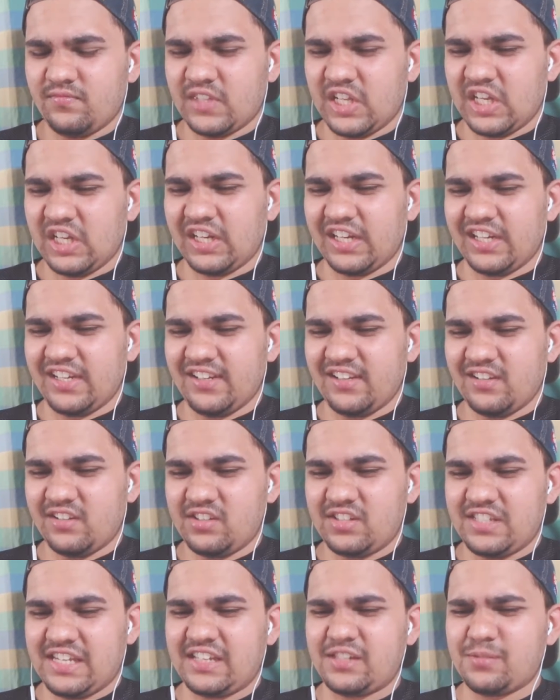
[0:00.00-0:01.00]
Okay,
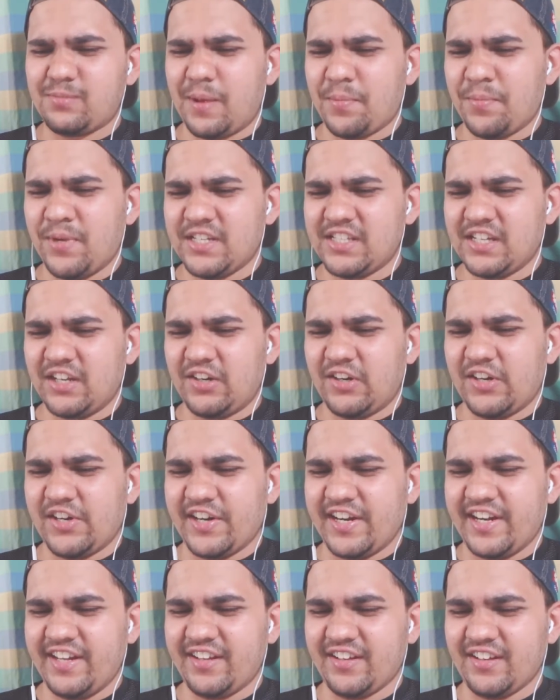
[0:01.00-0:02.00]
six members are
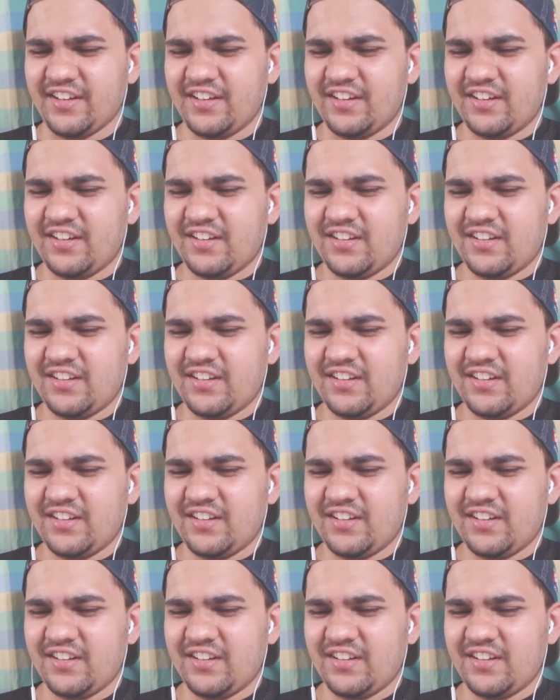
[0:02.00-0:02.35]
already here.